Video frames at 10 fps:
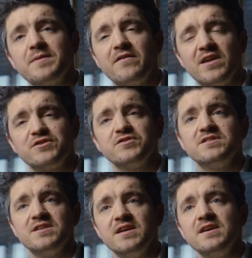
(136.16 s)
of
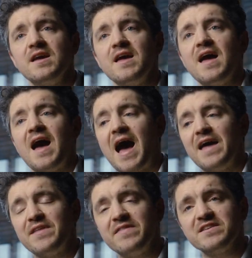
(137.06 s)
electricity,
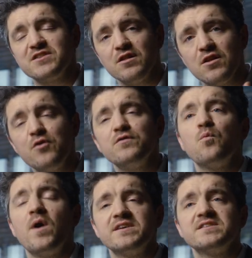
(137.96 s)
and then there's a load of
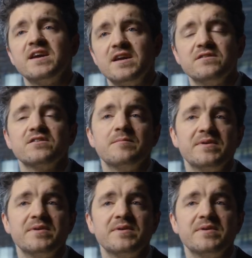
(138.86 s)
waste heat that can be